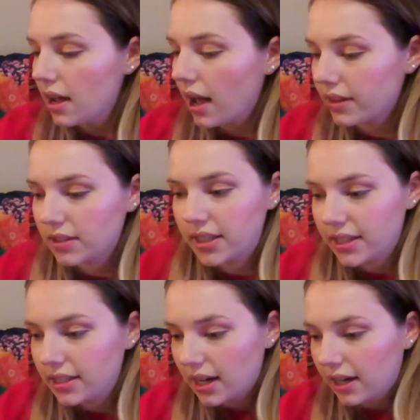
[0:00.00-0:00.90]
other
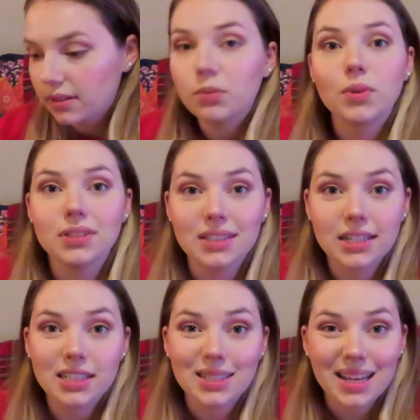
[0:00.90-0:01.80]
than ones that I
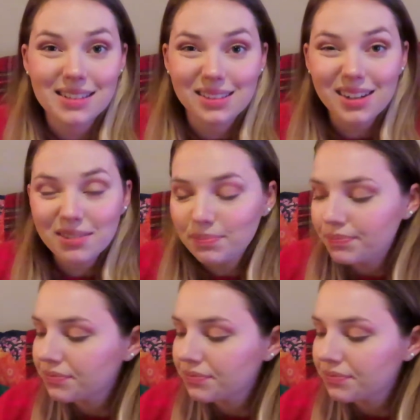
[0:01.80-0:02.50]
just casted on.